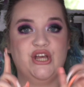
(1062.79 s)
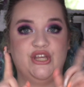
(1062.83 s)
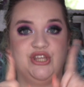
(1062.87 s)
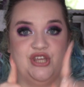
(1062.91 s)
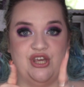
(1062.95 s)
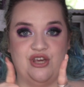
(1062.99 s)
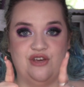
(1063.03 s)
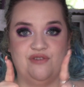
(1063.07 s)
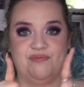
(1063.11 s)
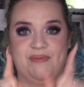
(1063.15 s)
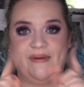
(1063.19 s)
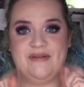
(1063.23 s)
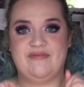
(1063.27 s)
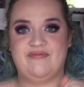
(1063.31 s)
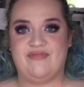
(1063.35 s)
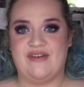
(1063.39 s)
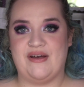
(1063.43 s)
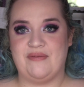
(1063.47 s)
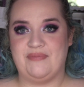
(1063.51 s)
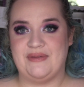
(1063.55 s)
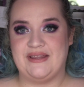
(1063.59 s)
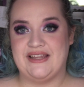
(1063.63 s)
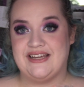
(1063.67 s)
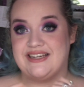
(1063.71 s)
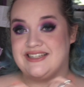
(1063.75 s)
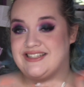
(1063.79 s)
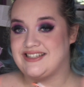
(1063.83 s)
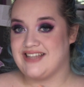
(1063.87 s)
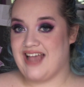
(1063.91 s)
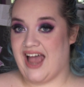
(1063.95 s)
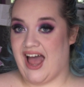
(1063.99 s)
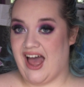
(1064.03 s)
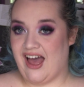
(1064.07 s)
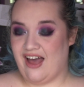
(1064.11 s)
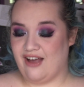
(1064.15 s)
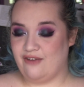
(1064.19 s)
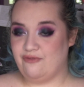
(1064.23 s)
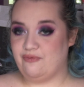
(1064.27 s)
You've been fabulous.
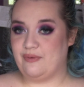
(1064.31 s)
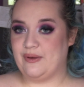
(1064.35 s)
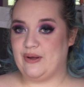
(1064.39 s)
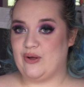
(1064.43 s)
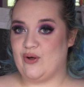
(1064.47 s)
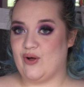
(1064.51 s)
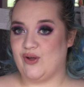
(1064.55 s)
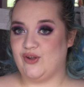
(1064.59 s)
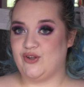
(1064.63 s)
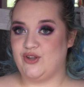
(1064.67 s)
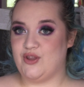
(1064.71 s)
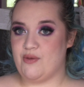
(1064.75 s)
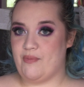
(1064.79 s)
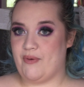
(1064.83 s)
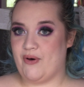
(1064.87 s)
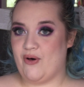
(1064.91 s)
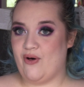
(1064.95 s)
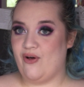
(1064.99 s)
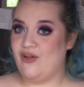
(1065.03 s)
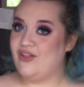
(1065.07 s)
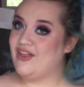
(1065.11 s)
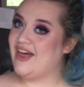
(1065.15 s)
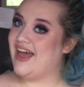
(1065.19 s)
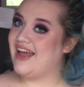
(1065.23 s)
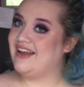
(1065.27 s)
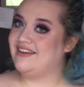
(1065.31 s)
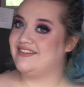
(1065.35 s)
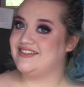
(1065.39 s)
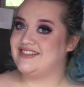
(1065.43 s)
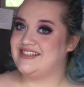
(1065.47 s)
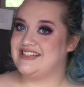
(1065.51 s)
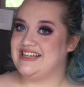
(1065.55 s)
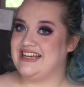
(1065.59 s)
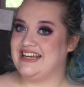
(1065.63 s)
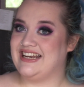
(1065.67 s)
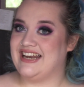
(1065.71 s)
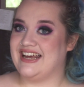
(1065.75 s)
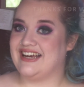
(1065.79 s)
I've been Coleoftheball, and I'll
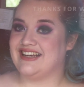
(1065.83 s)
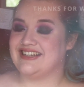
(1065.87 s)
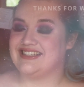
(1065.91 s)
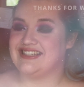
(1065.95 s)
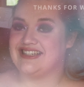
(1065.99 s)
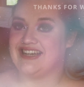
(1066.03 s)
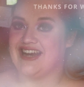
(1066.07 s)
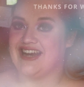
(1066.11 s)
see you next